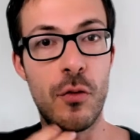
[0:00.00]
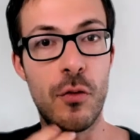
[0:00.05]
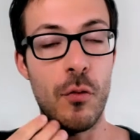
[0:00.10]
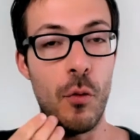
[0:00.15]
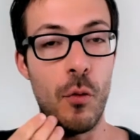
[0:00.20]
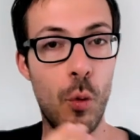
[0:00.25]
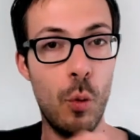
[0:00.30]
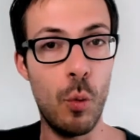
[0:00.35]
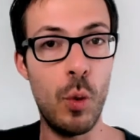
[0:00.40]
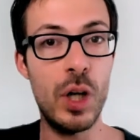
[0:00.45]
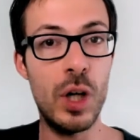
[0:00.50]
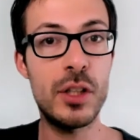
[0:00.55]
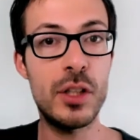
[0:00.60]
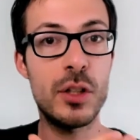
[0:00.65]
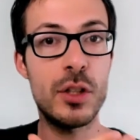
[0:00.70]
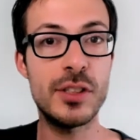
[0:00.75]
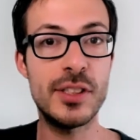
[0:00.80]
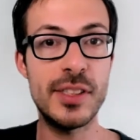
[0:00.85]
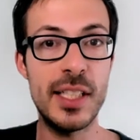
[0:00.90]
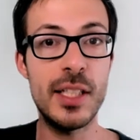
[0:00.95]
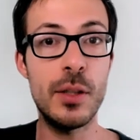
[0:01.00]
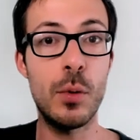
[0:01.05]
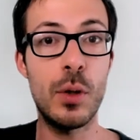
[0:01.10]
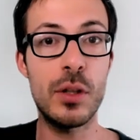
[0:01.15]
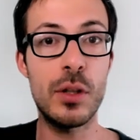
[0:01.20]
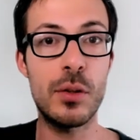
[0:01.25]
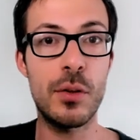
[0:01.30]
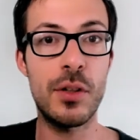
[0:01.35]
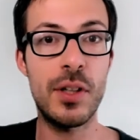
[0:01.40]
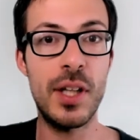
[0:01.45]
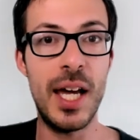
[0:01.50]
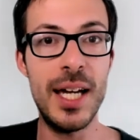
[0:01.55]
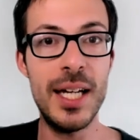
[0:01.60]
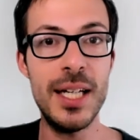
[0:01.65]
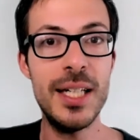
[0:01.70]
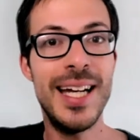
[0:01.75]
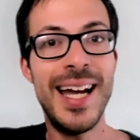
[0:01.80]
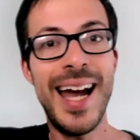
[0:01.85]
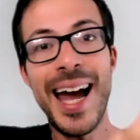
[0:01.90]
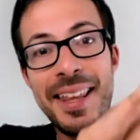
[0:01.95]
what you really want to say,
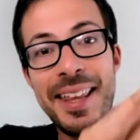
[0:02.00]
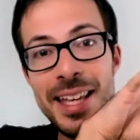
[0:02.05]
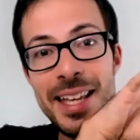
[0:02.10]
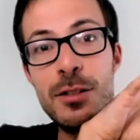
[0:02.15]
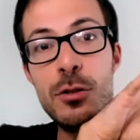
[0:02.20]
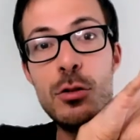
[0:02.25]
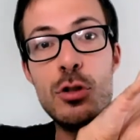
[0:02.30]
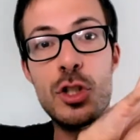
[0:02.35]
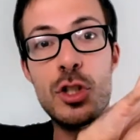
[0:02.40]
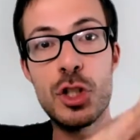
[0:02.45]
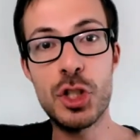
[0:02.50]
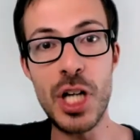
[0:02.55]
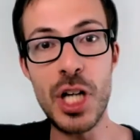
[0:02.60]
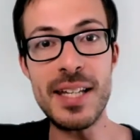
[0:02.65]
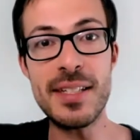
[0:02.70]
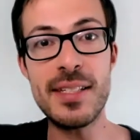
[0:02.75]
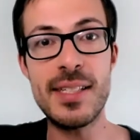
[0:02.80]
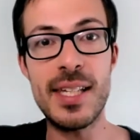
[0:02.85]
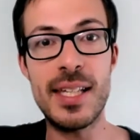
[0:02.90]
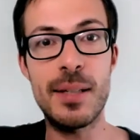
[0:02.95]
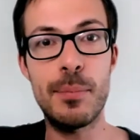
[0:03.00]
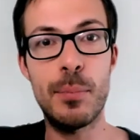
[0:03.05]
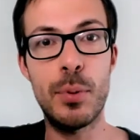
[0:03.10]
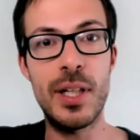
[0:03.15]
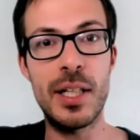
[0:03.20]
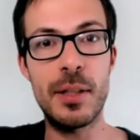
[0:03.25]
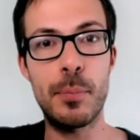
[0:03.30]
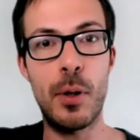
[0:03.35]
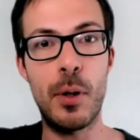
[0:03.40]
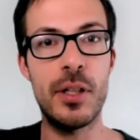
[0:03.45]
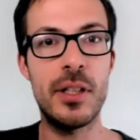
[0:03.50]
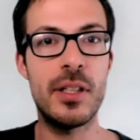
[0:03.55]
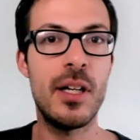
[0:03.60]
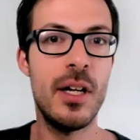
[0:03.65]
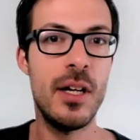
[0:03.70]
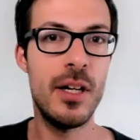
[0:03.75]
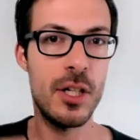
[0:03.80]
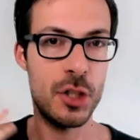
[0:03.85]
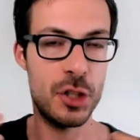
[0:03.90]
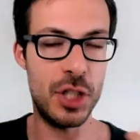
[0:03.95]
and then you just say the bullet point,
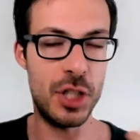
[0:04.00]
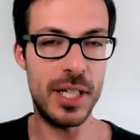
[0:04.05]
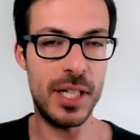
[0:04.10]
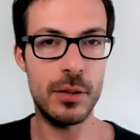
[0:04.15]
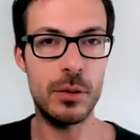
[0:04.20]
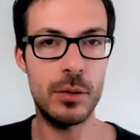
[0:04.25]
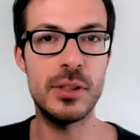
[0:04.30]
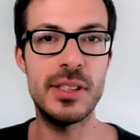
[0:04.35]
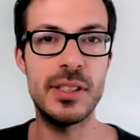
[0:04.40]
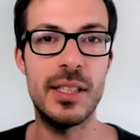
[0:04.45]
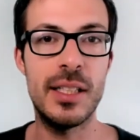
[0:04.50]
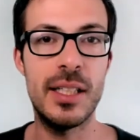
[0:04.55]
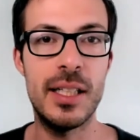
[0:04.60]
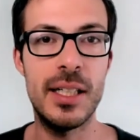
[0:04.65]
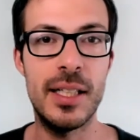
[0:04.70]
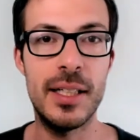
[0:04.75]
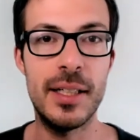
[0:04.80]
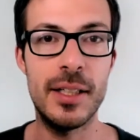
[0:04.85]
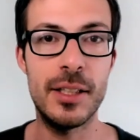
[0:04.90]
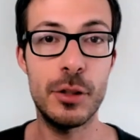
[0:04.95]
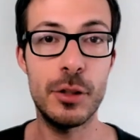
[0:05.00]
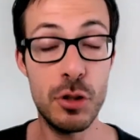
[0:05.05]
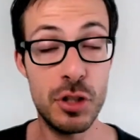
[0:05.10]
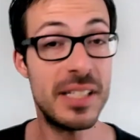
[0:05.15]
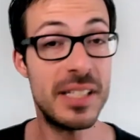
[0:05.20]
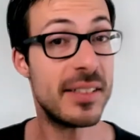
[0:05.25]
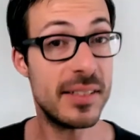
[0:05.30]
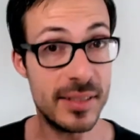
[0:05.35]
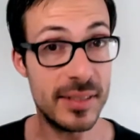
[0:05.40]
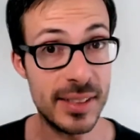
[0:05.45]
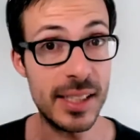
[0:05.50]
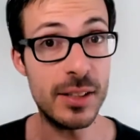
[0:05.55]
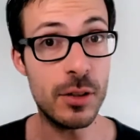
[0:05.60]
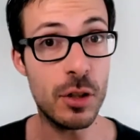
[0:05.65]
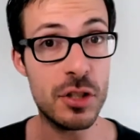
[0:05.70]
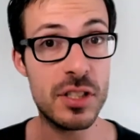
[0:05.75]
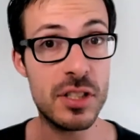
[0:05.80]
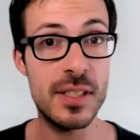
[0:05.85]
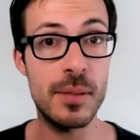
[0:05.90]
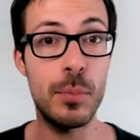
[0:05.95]
trying to, you just read those
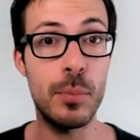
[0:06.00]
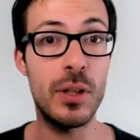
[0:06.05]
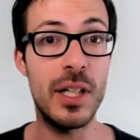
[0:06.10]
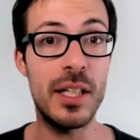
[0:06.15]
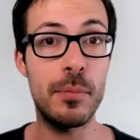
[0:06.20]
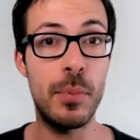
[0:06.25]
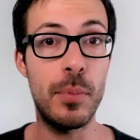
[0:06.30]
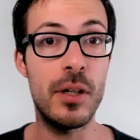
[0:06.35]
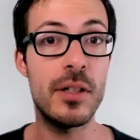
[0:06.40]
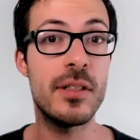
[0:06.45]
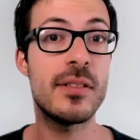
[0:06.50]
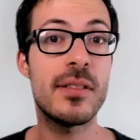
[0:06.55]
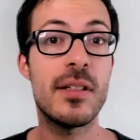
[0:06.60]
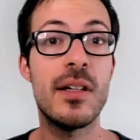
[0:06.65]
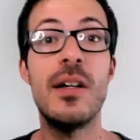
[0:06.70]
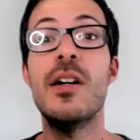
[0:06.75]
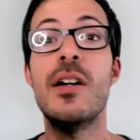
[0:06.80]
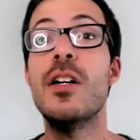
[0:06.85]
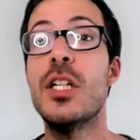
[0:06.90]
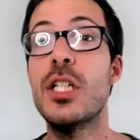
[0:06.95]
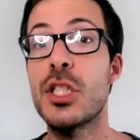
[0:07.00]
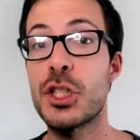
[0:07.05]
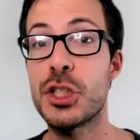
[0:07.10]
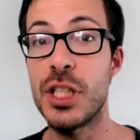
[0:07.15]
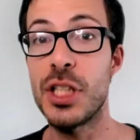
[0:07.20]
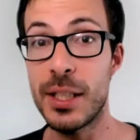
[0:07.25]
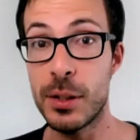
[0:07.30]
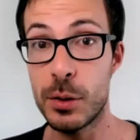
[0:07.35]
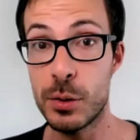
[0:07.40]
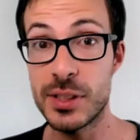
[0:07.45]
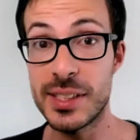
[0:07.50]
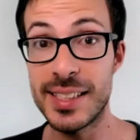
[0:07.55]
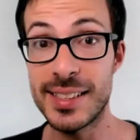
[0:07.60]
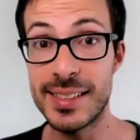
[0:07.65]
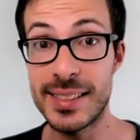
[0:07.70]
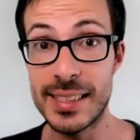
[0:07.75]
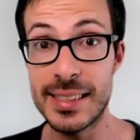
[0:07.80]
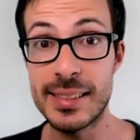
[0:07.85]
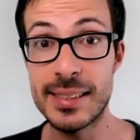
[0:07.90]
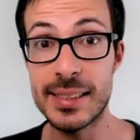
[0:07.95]
3 bullet points, trying to
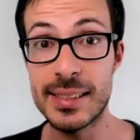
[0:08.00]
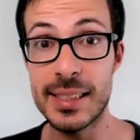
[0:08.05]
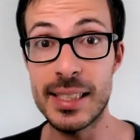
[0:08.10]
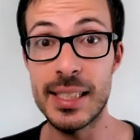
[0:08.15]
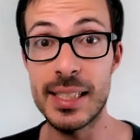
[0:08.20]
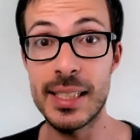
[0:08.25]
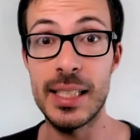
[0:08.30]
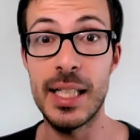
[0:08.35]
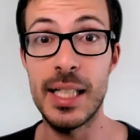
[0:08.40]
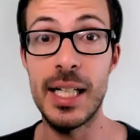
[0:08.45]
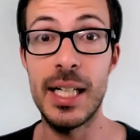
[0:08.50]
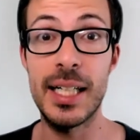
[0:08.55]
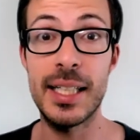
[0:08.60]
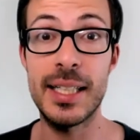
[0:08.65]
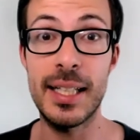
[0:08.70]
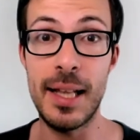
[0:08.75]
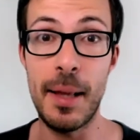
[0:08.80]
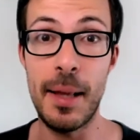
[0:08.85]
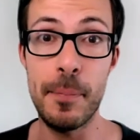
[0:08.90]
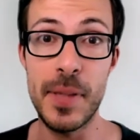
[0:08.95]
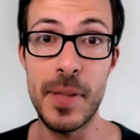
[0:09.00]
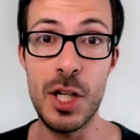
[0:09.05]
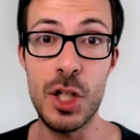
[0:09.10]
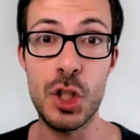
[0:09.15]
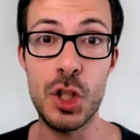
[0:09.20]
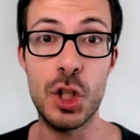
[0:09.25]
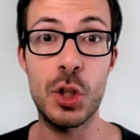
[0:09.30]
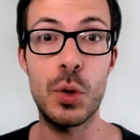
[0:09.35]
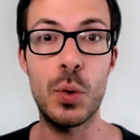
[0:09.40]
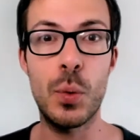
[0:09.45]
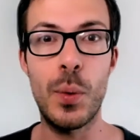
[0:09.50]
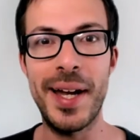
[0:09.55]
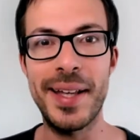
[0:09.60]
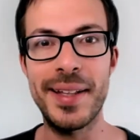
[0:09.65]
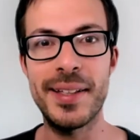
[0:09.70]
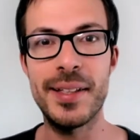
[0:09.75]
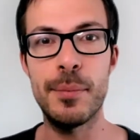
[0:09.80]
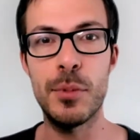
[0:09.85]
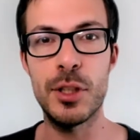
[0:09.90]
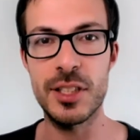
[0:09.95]
resist the temptation to add
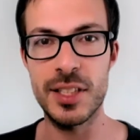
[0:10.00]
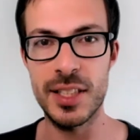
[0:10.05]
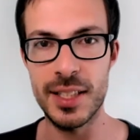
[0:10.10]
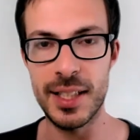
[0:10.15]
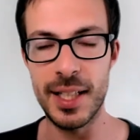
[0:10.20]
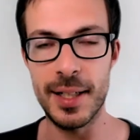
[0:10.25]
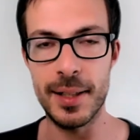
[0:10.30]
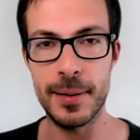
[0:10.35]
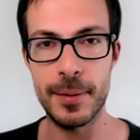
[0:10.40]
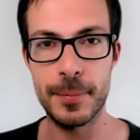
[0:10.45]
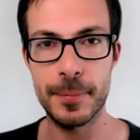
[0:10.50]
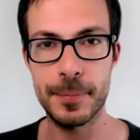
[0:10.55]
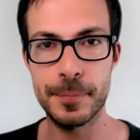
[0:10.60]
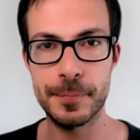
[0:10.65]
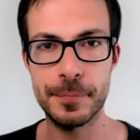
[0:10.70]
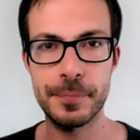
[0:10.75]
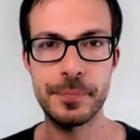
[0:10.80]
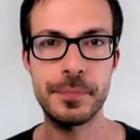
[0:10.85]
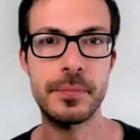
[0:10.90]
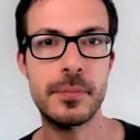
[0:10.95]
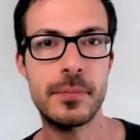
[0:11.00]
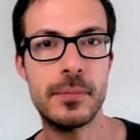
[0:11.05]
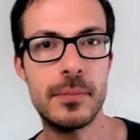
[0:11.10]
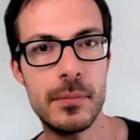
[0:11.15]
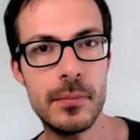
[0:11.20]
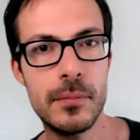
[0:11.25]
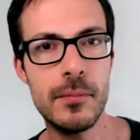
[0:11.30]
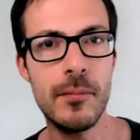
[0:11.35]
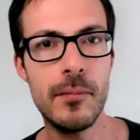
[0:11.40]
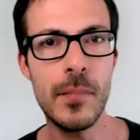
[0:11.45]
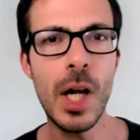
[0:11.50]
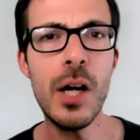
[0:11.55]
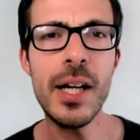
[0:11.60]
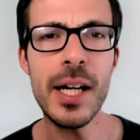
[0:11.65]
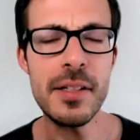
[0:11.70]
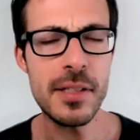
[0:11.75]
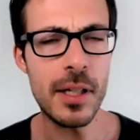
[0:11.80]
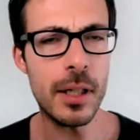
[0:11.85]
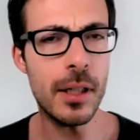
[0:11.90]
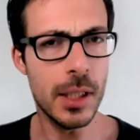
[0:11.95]
more detail. Okay,
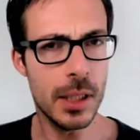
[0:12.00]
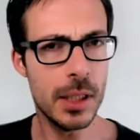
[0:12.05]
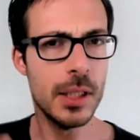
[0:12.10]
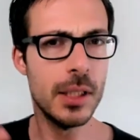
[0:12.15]
so